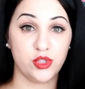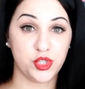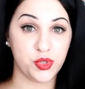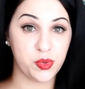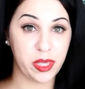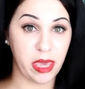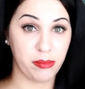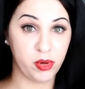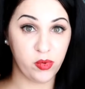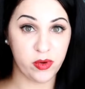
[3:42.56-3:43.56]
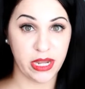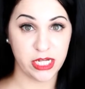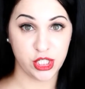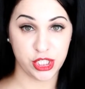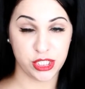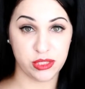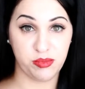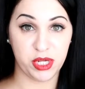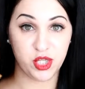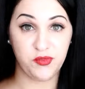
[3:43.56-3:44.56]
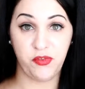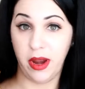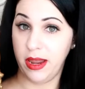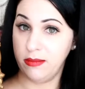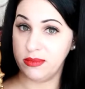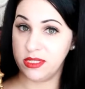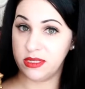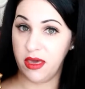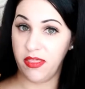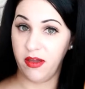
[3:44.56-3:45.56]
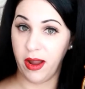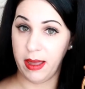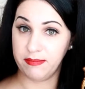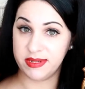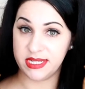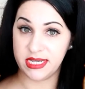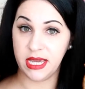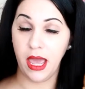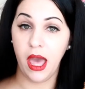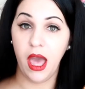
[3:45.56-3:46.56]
two Cameo Creation picture frames. They're empty.